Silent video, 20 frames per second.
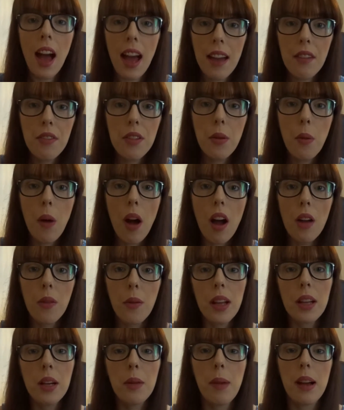everyone,
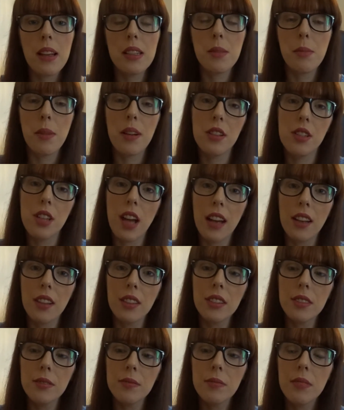welcome back to my
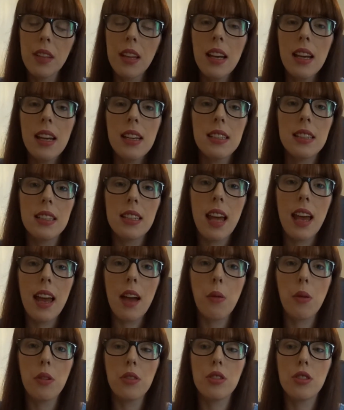channel. Today
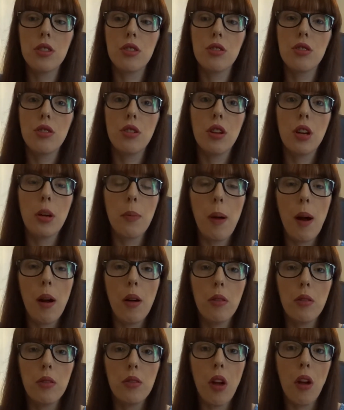I wanted to talk
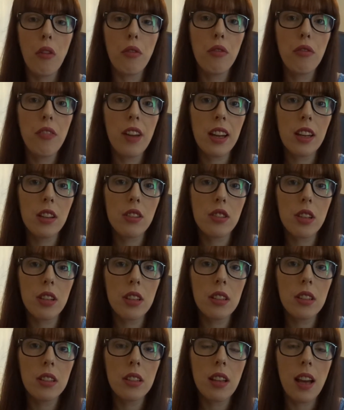about
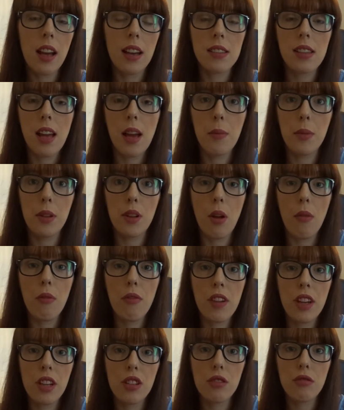non-fiction, as I'm a
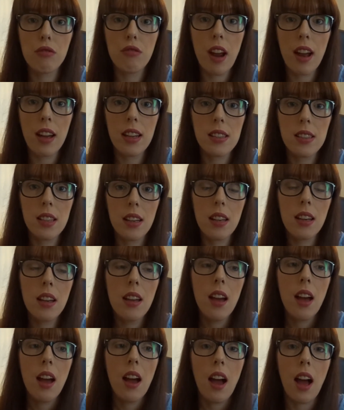non-fiction writer.
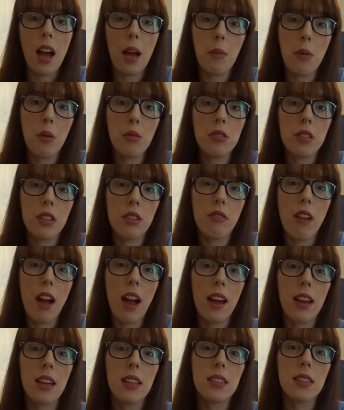I mostly
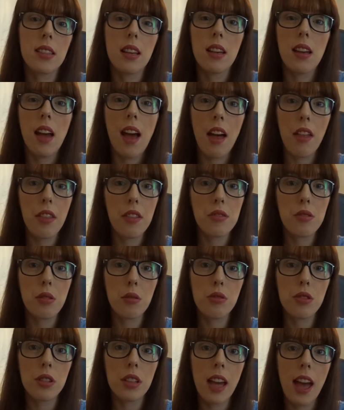write health and
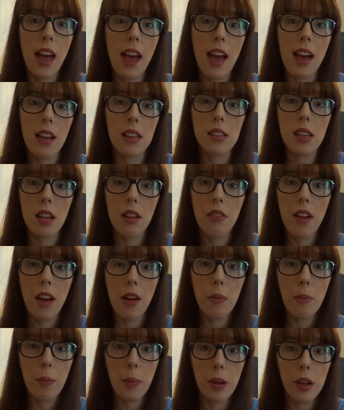social care and
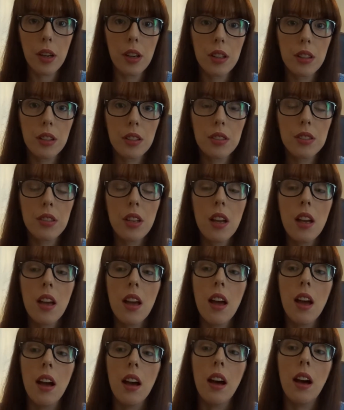self-help books,
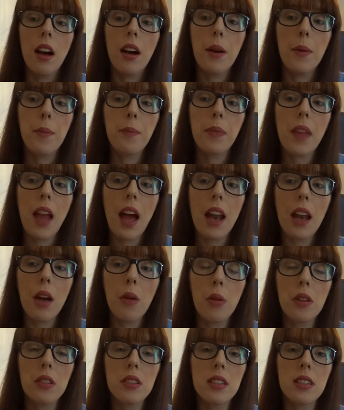and I
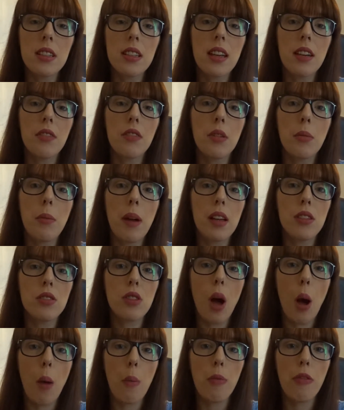wanted to give you my
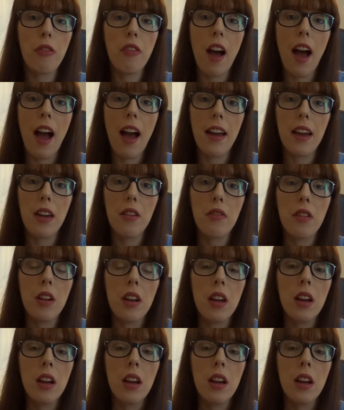top 5